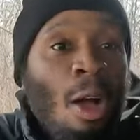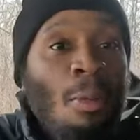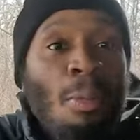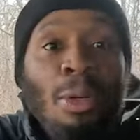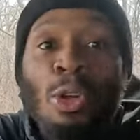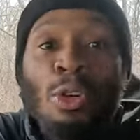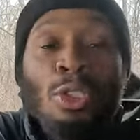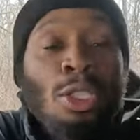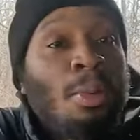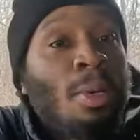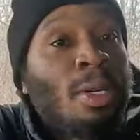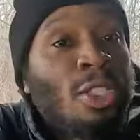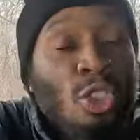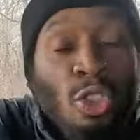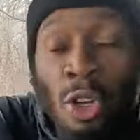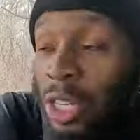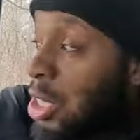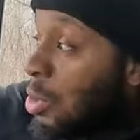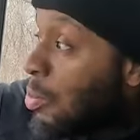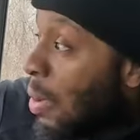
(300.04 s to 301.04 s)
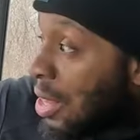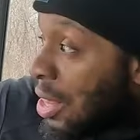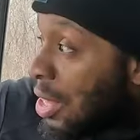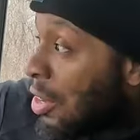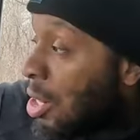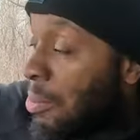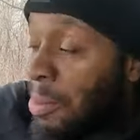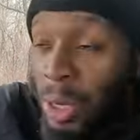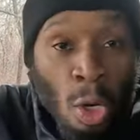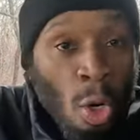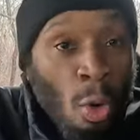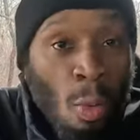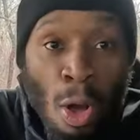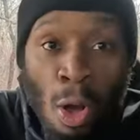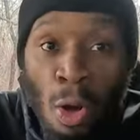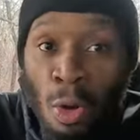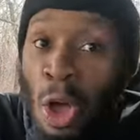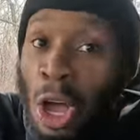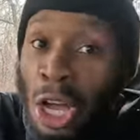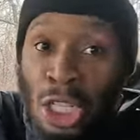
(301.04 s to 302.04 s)
They're gonna be doing some construction right there in the middle of
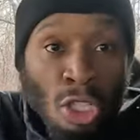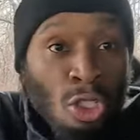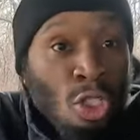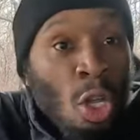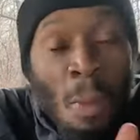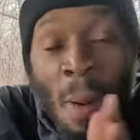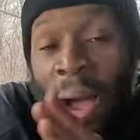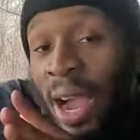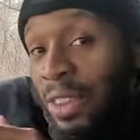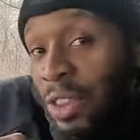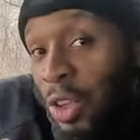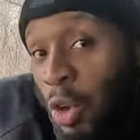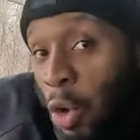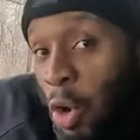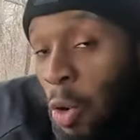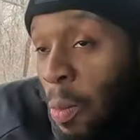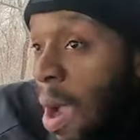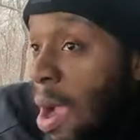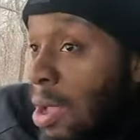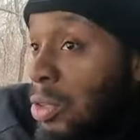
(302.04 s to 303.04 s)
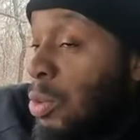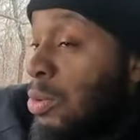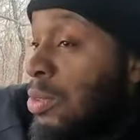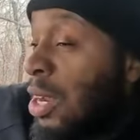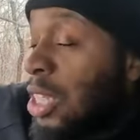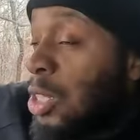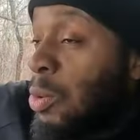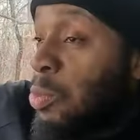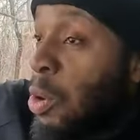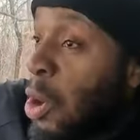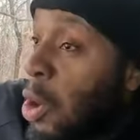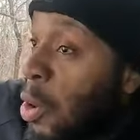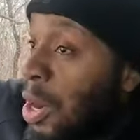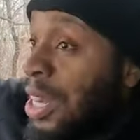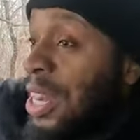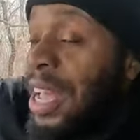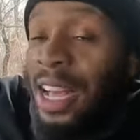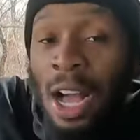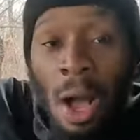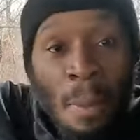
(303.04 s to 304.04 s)
the road. So you might have to go around to another road
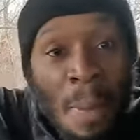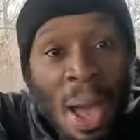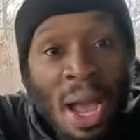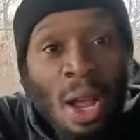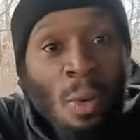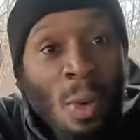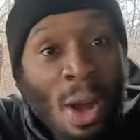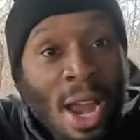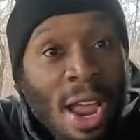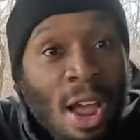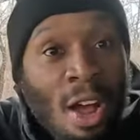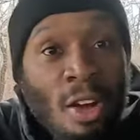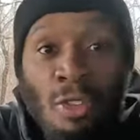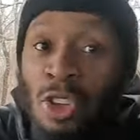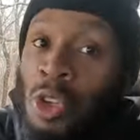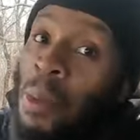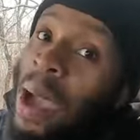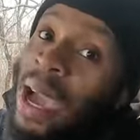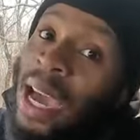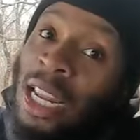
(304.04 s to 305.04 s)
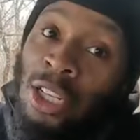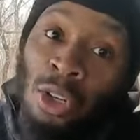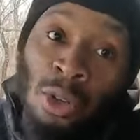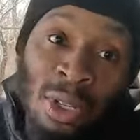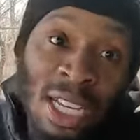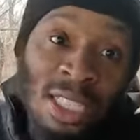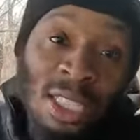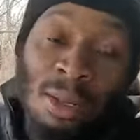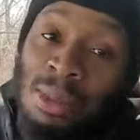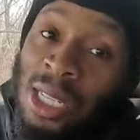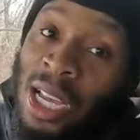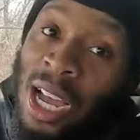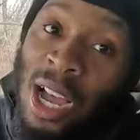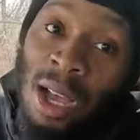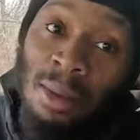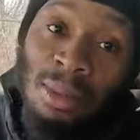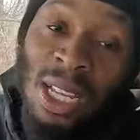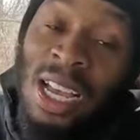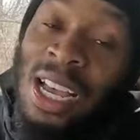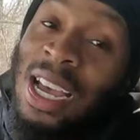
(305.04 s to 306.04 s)
and then come back around. You might gotta do that
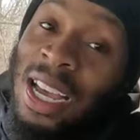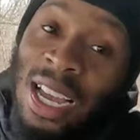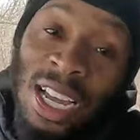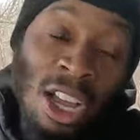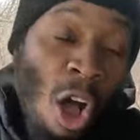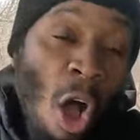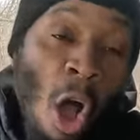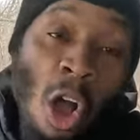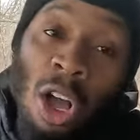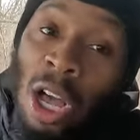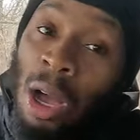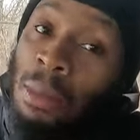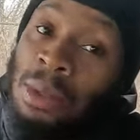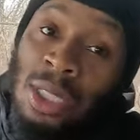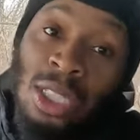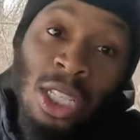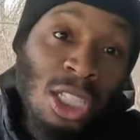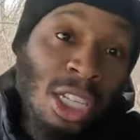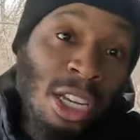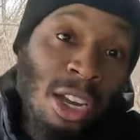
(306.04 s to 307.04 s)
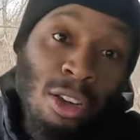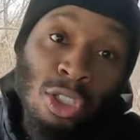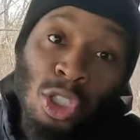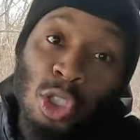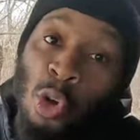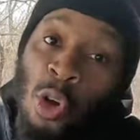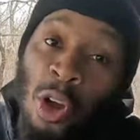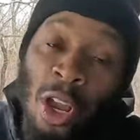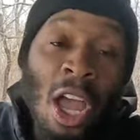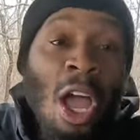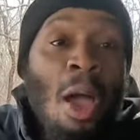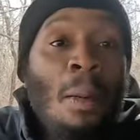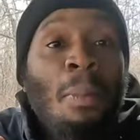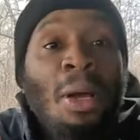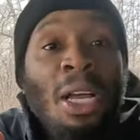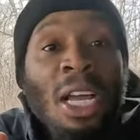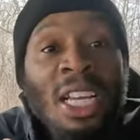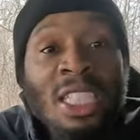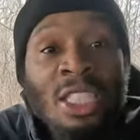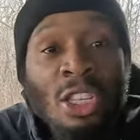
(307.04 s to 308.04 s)
sometimes. It all comes to territory,
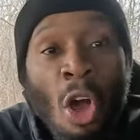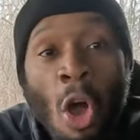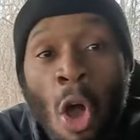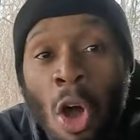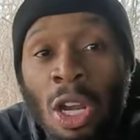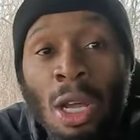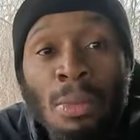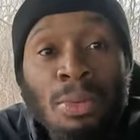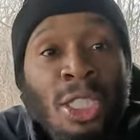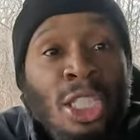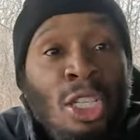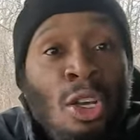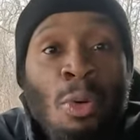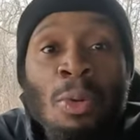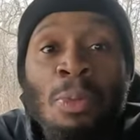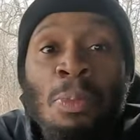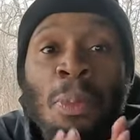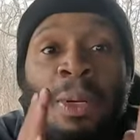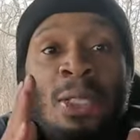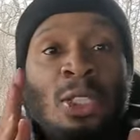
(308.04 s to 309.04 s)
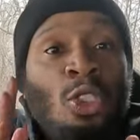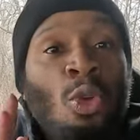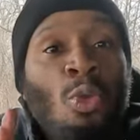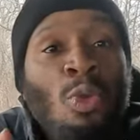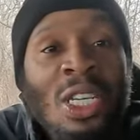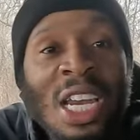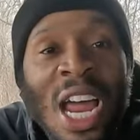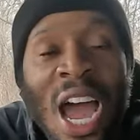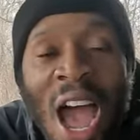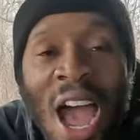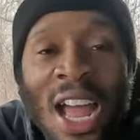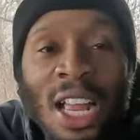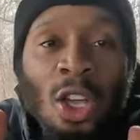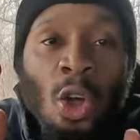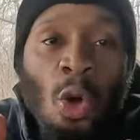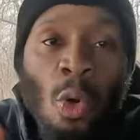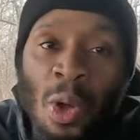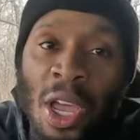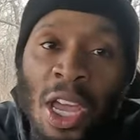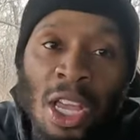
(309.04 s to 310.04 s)
but it's all up to you. But do
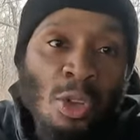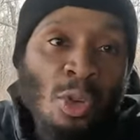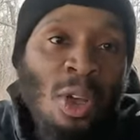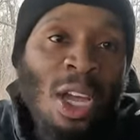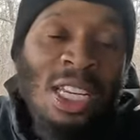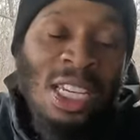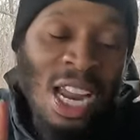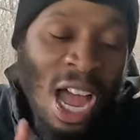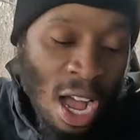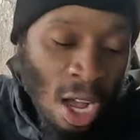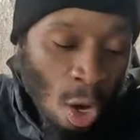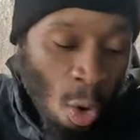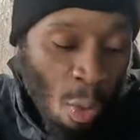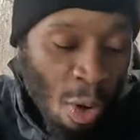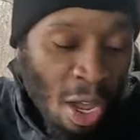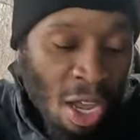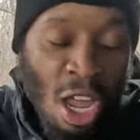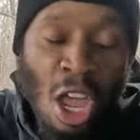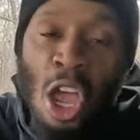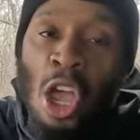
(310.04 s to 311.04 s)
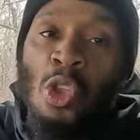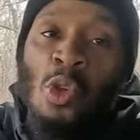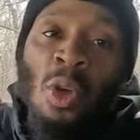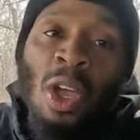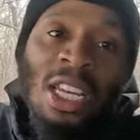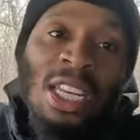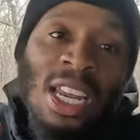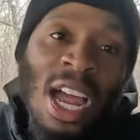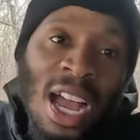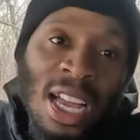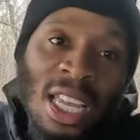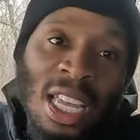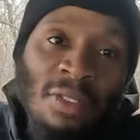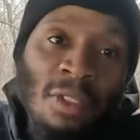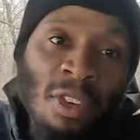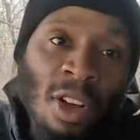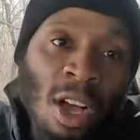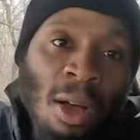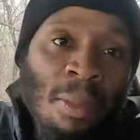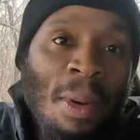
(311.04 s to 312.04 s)
not quit. You cannot quit. You cannot
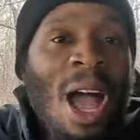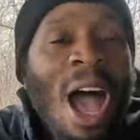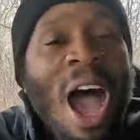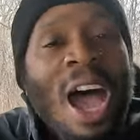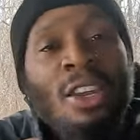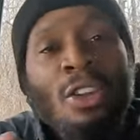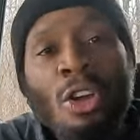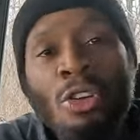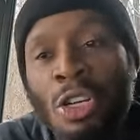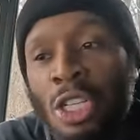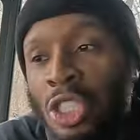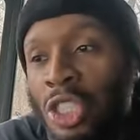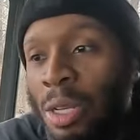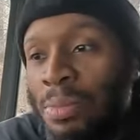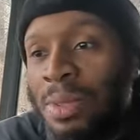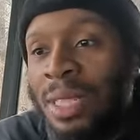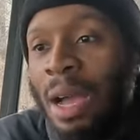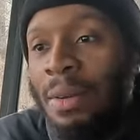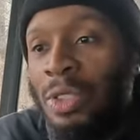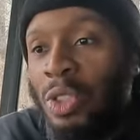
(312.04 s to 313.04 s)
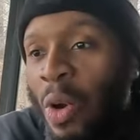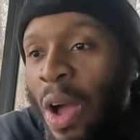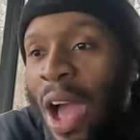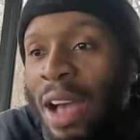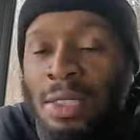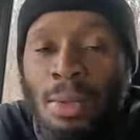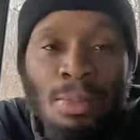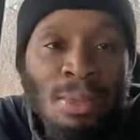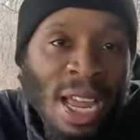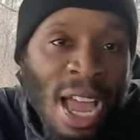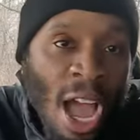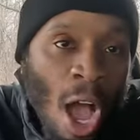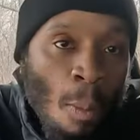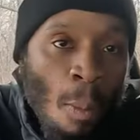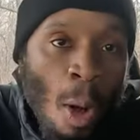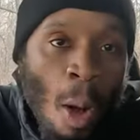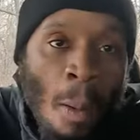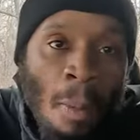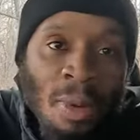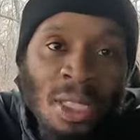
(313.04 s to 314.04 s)
give up. I know you just sometimes you're gonna have some
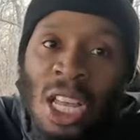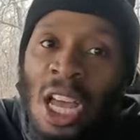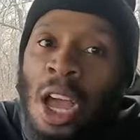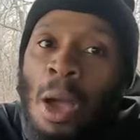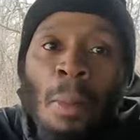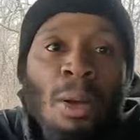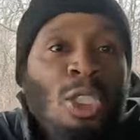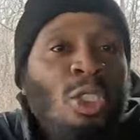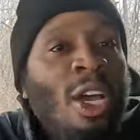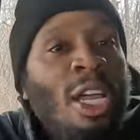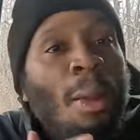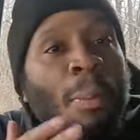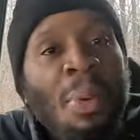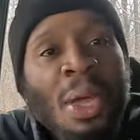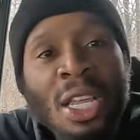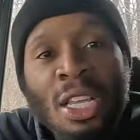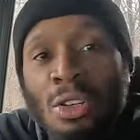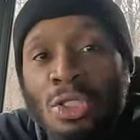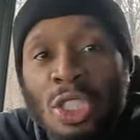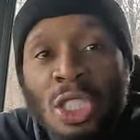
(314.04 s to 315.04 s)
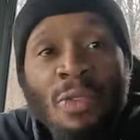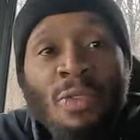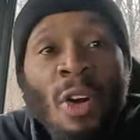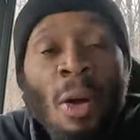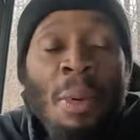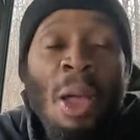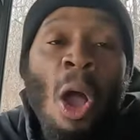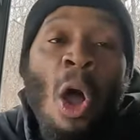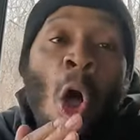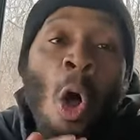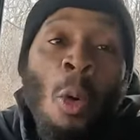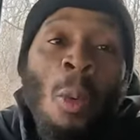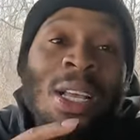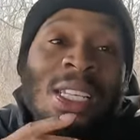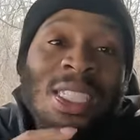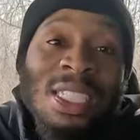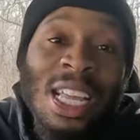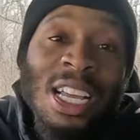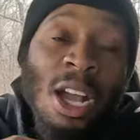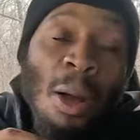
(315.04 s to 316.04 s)
down moments, but you gotta pick yourself up and
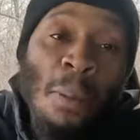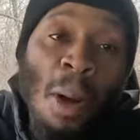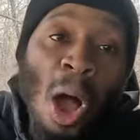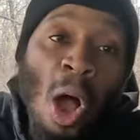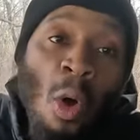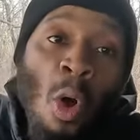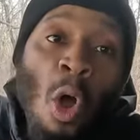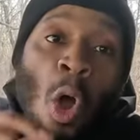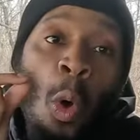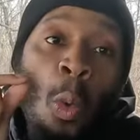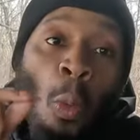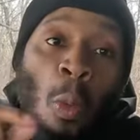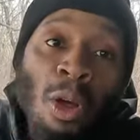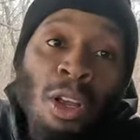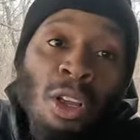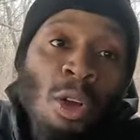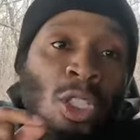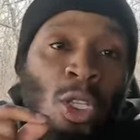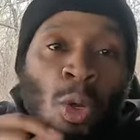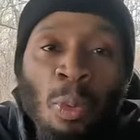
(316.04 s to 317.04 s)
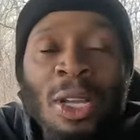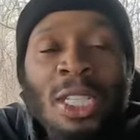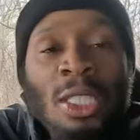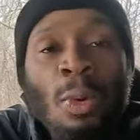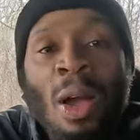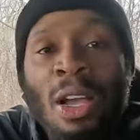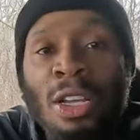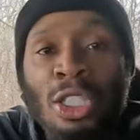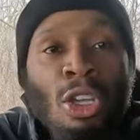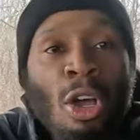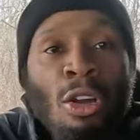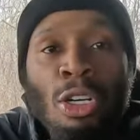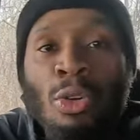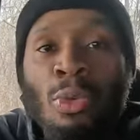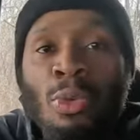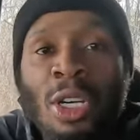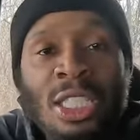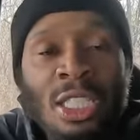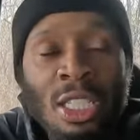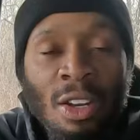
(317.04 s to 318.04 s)
always think about where, the reason why you started
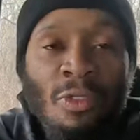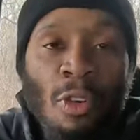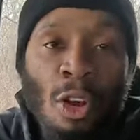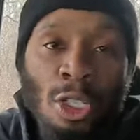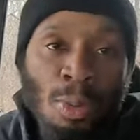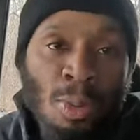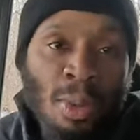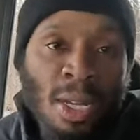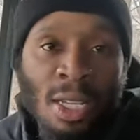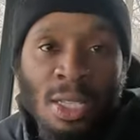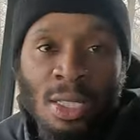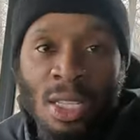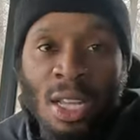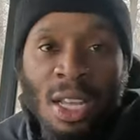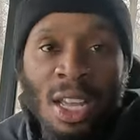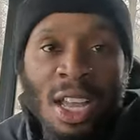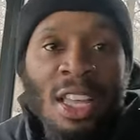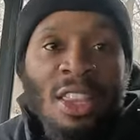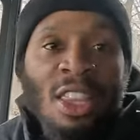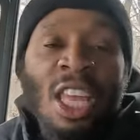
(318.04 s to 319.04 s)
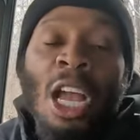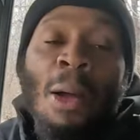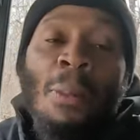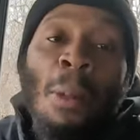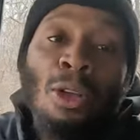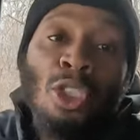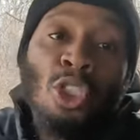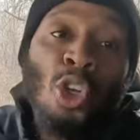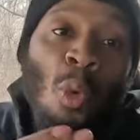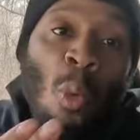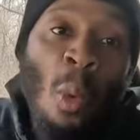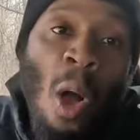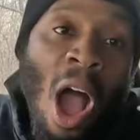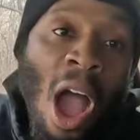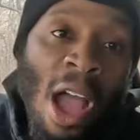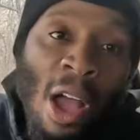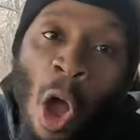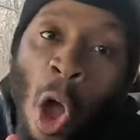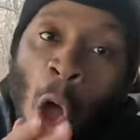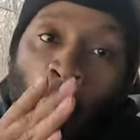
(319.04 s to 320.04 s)
doing this in the first place. Think about your
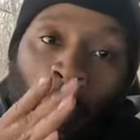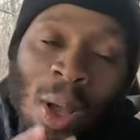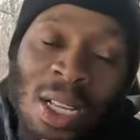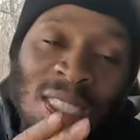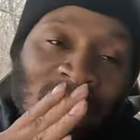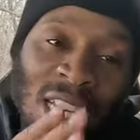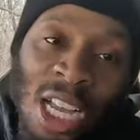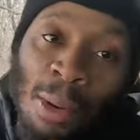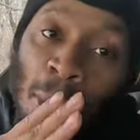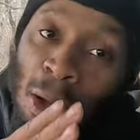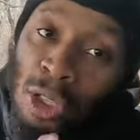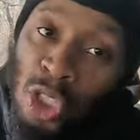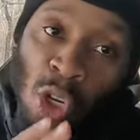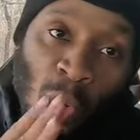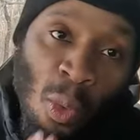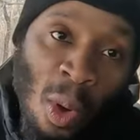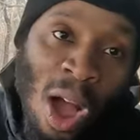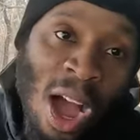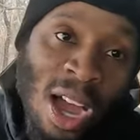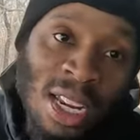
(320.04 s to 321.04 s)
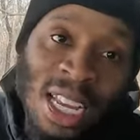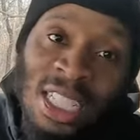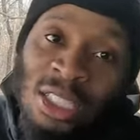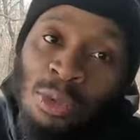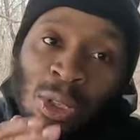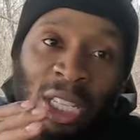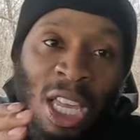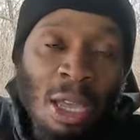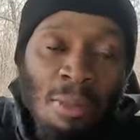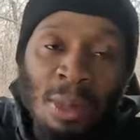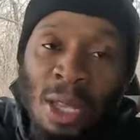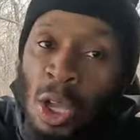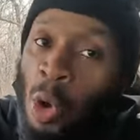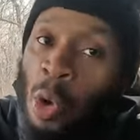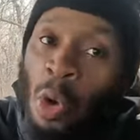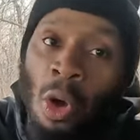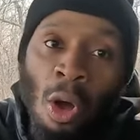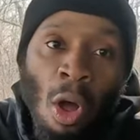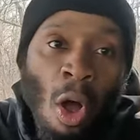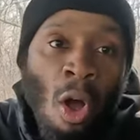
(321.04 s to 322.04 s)
why. Always think about your why. That's what's keeping me
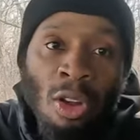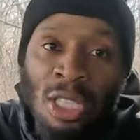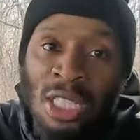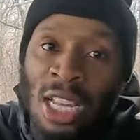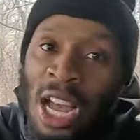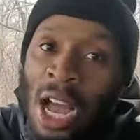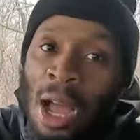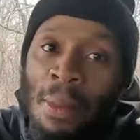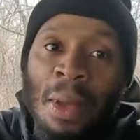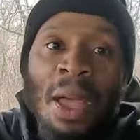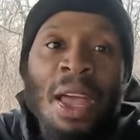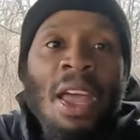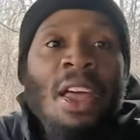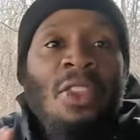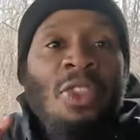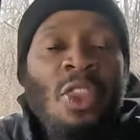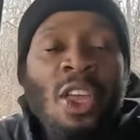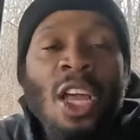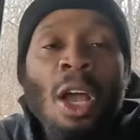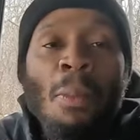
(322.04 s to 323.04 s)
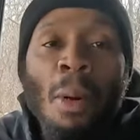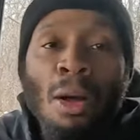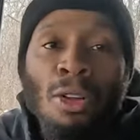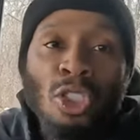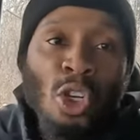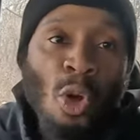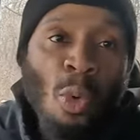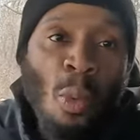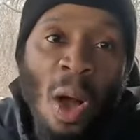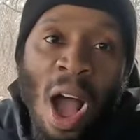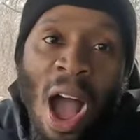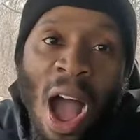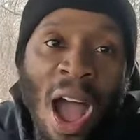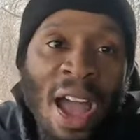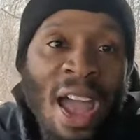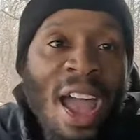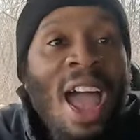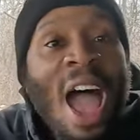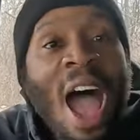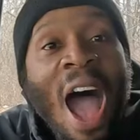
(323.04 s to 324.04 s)
going all the time. Think about your why.